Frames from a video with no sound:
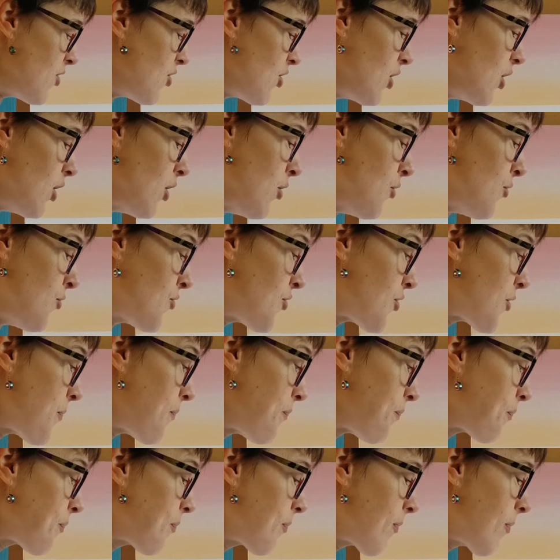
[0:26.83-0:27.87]
to use
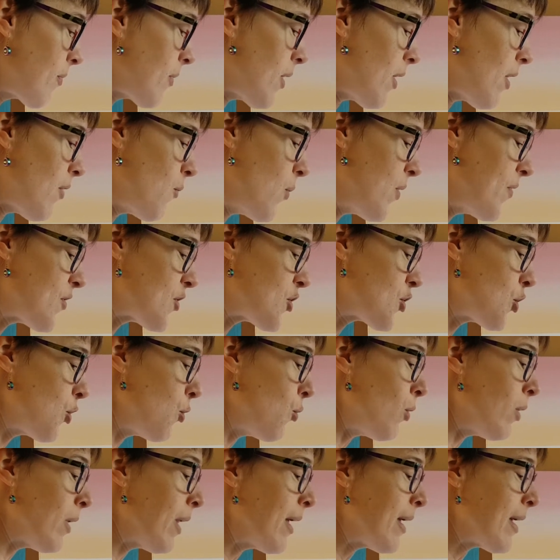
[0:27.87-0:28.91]
with the
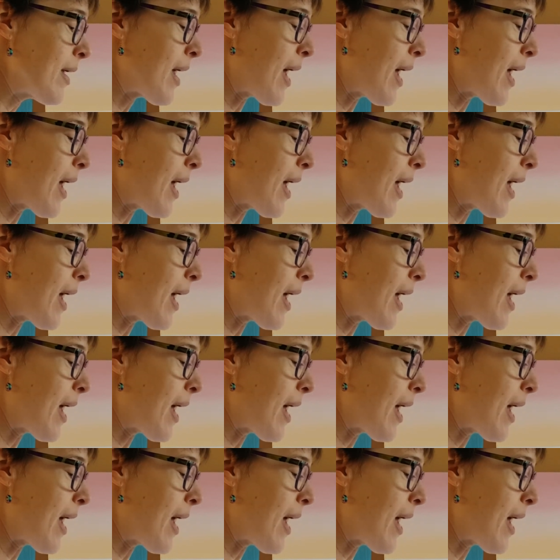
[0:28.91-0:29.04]
tool.